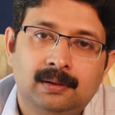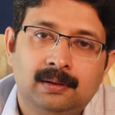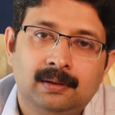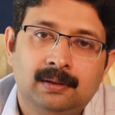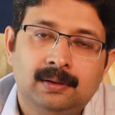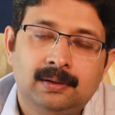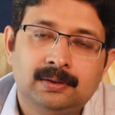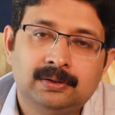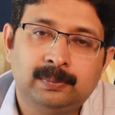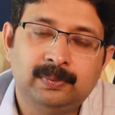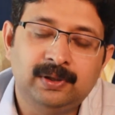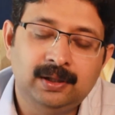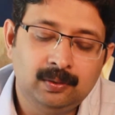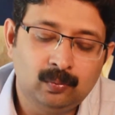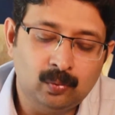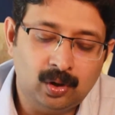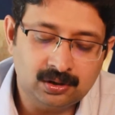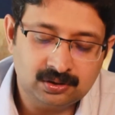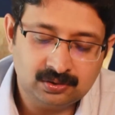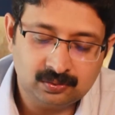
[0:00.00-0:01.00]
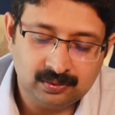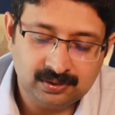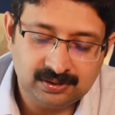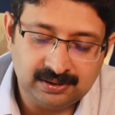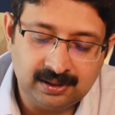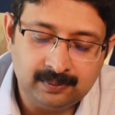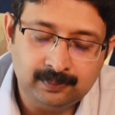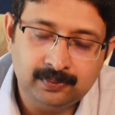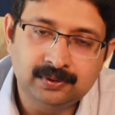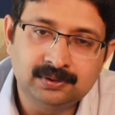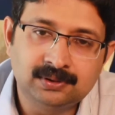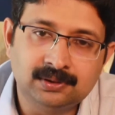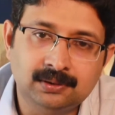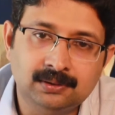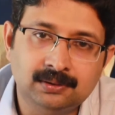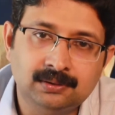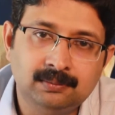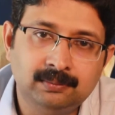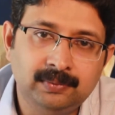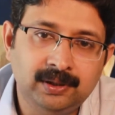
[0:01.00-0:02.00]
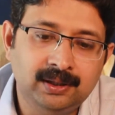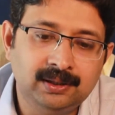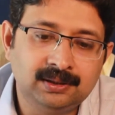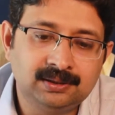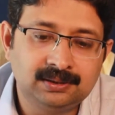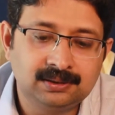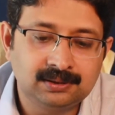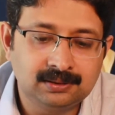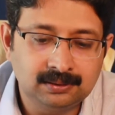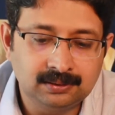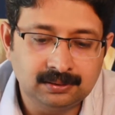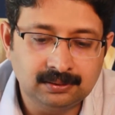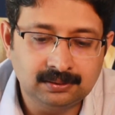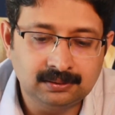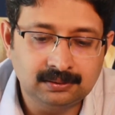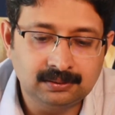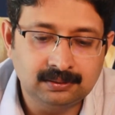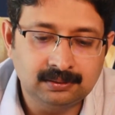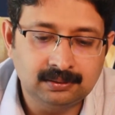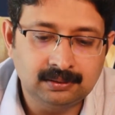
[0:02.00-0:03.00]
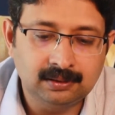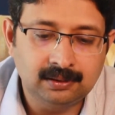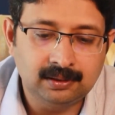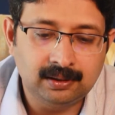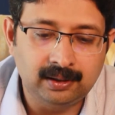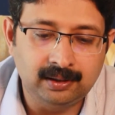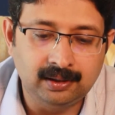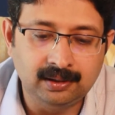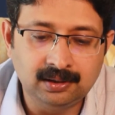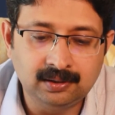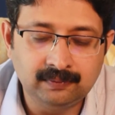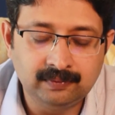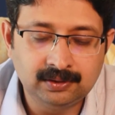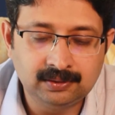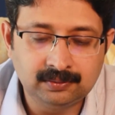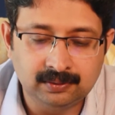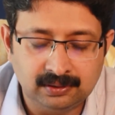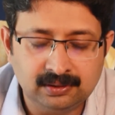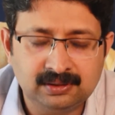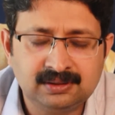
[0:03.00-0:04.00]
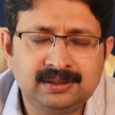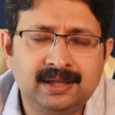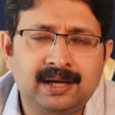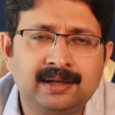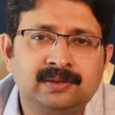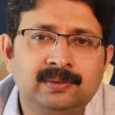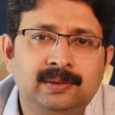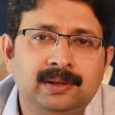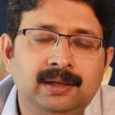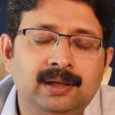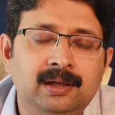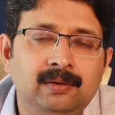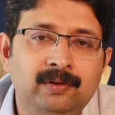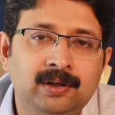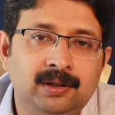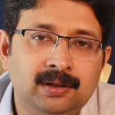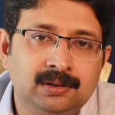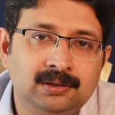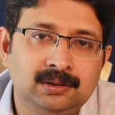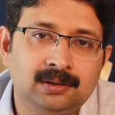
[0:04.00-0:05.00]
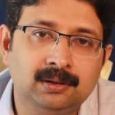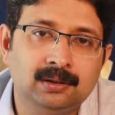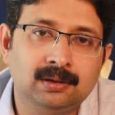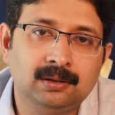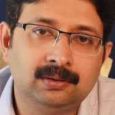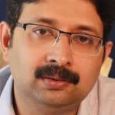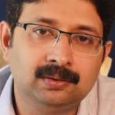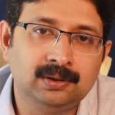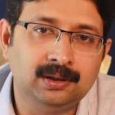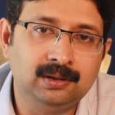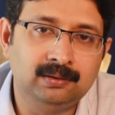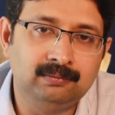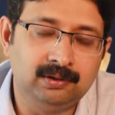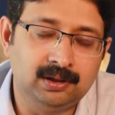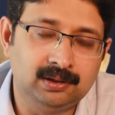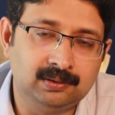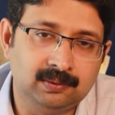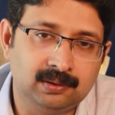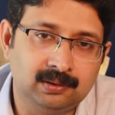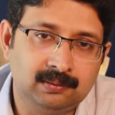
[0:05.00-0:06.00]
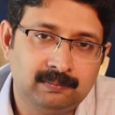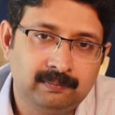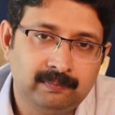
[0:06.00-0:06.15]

So being one's own chairperson means an individual. It's actually an invitation to the individual.